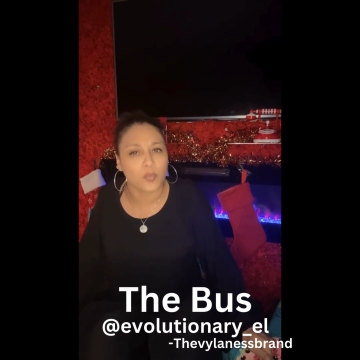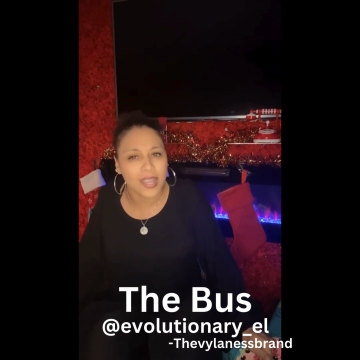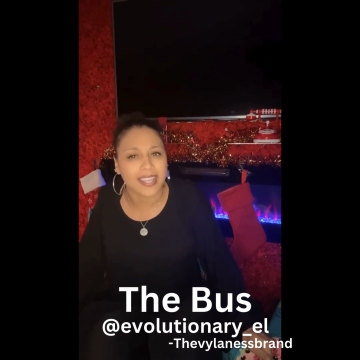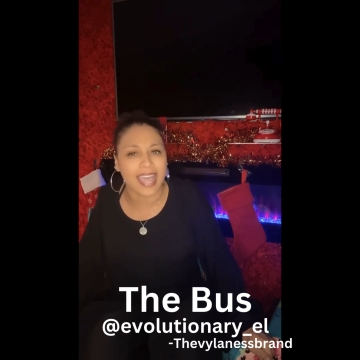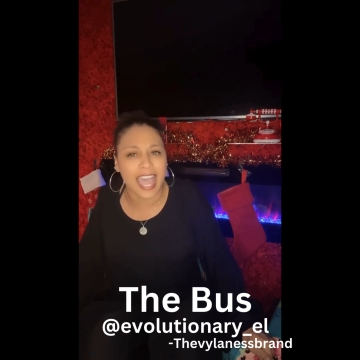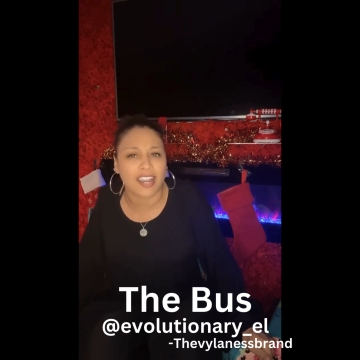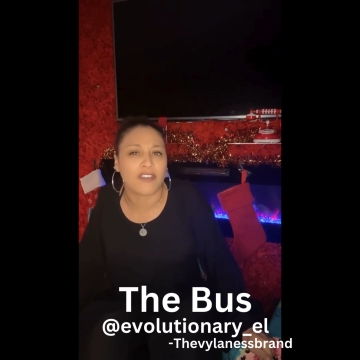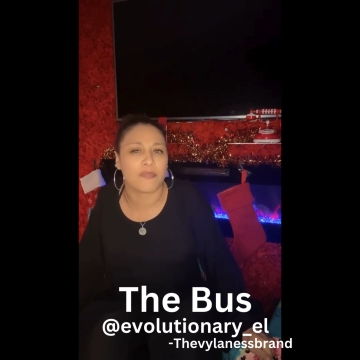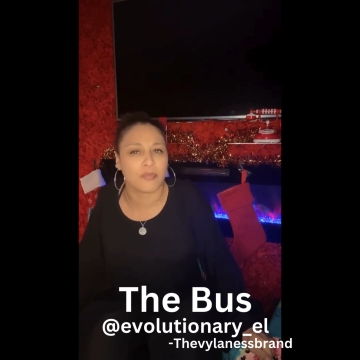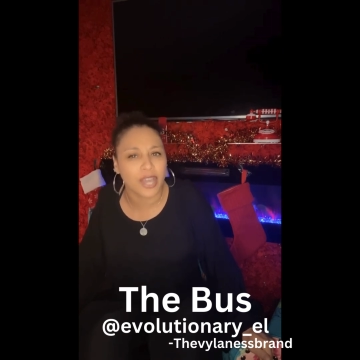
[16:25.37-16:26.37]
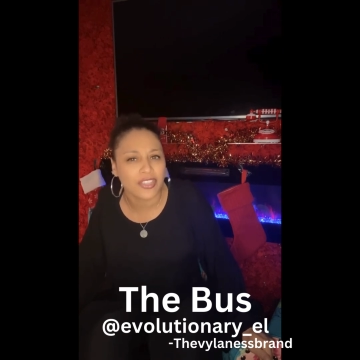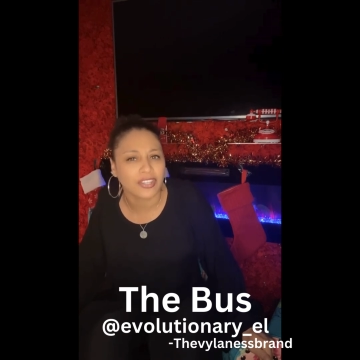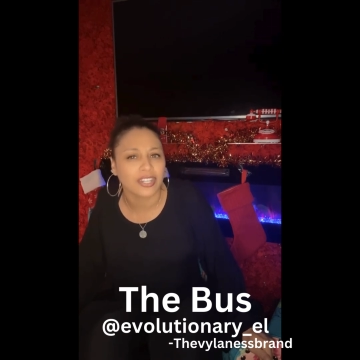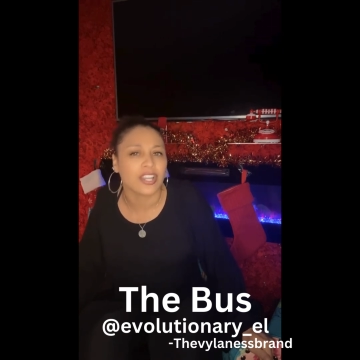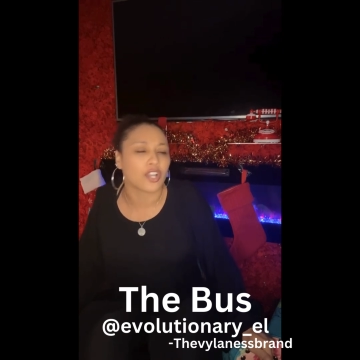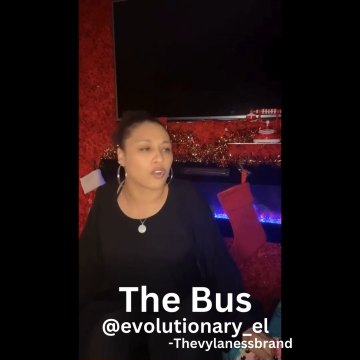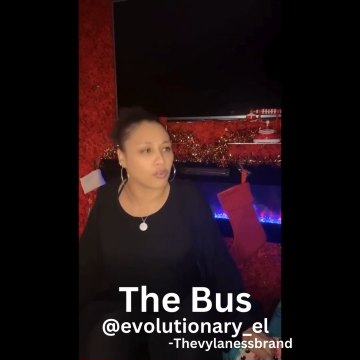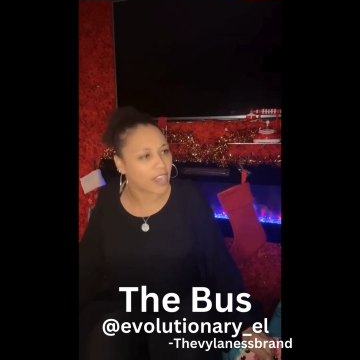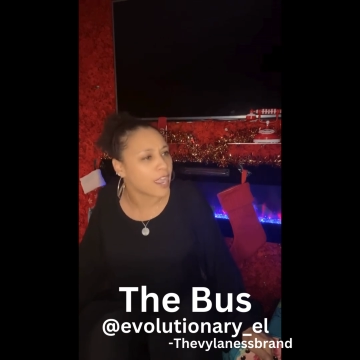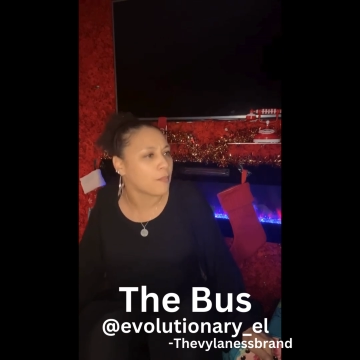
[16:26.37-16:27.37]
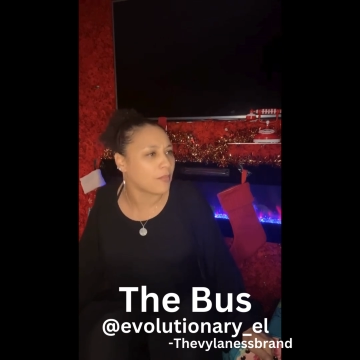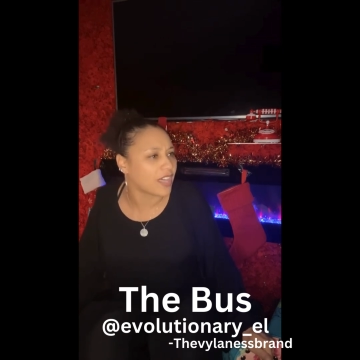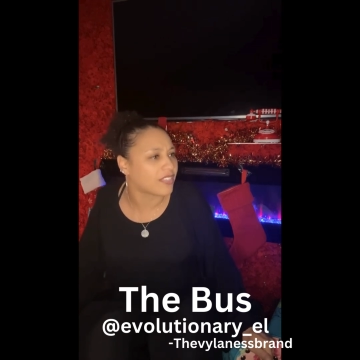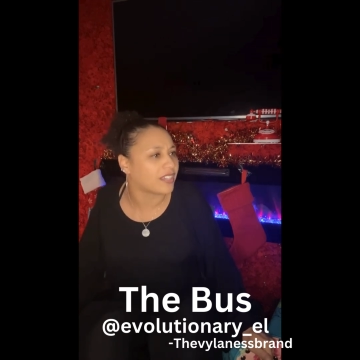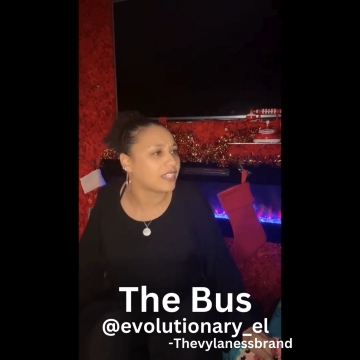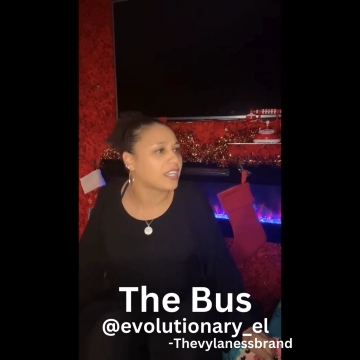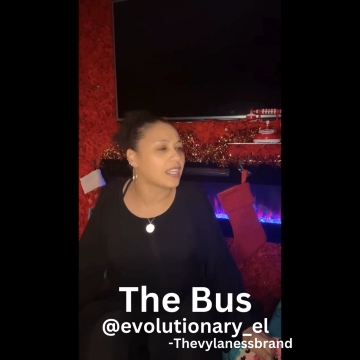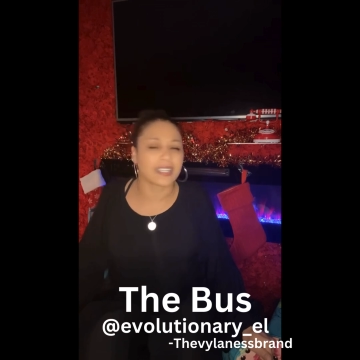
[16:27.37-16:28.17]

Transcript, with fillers: What kind of mother grandmother,